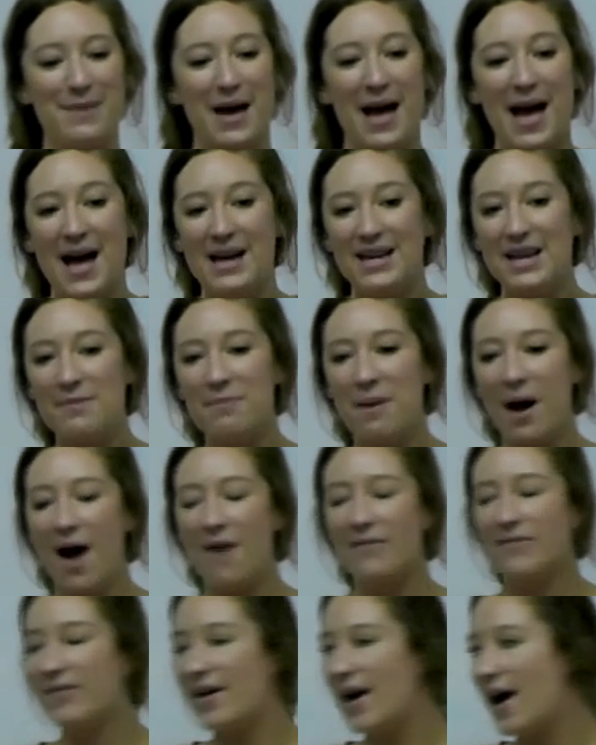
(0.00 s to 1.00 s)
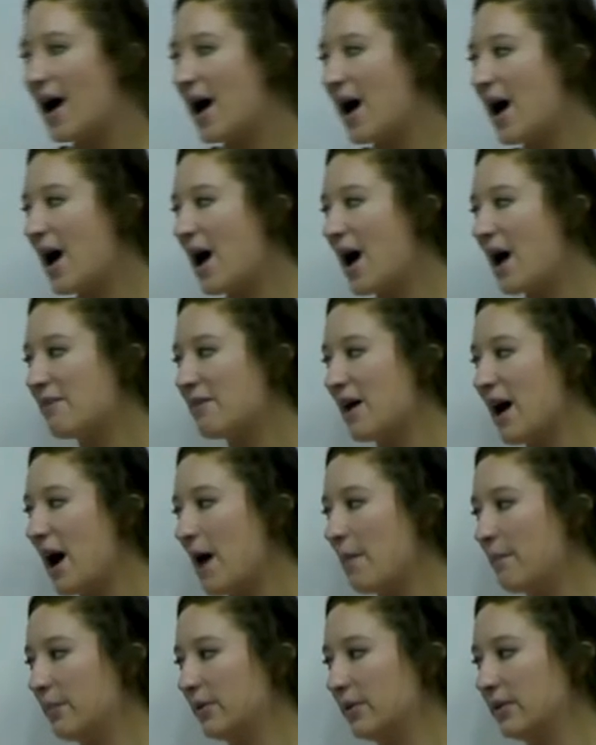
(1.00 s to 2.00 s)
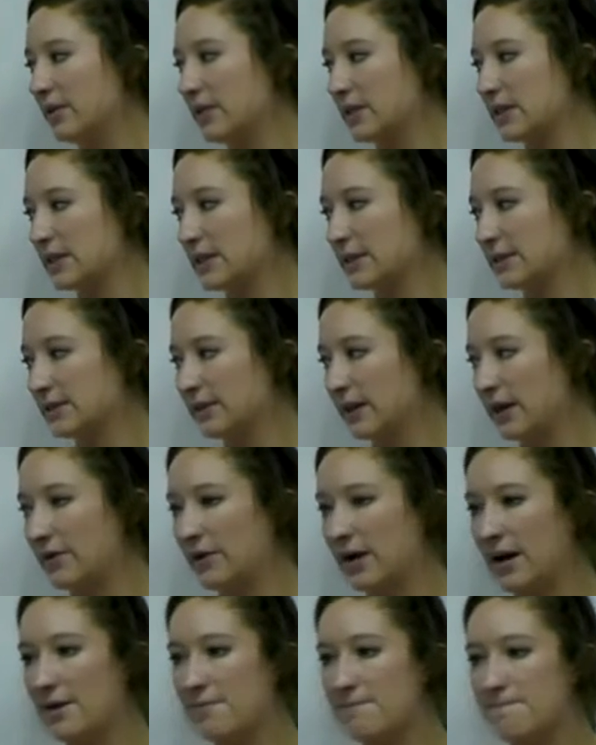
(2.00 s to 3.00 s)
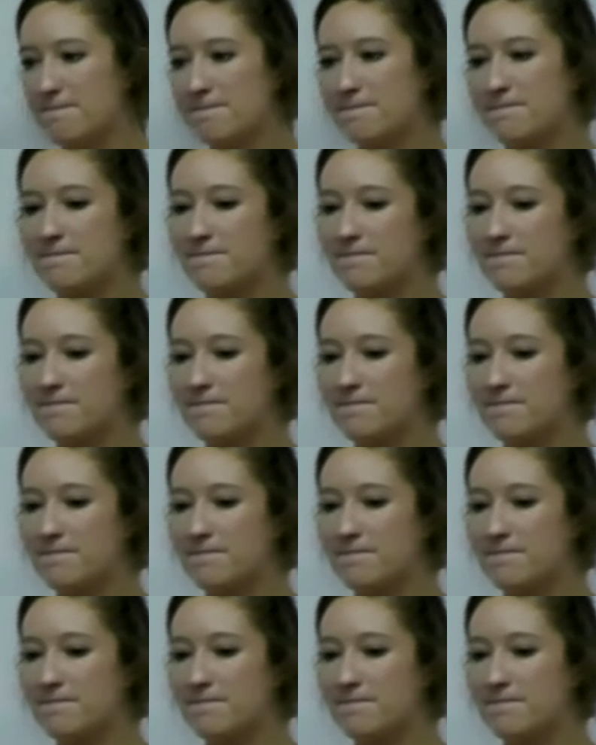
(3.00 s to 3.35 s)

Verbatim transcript: Maddie bought five apples, all right?